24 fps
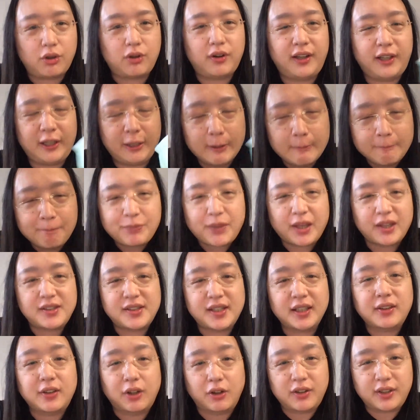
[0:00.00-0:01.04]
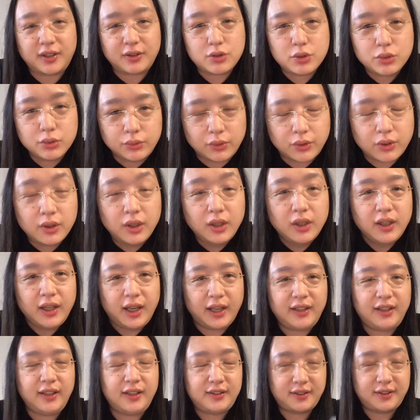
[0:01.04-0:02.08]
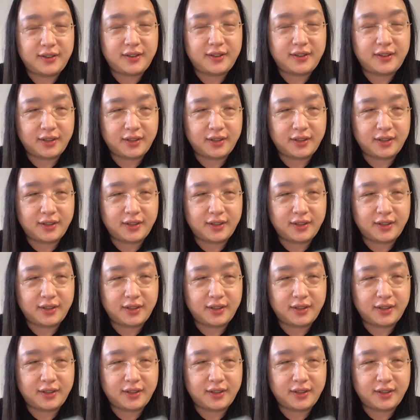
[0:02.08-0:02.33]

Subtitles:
it's a signaling tool, and it does,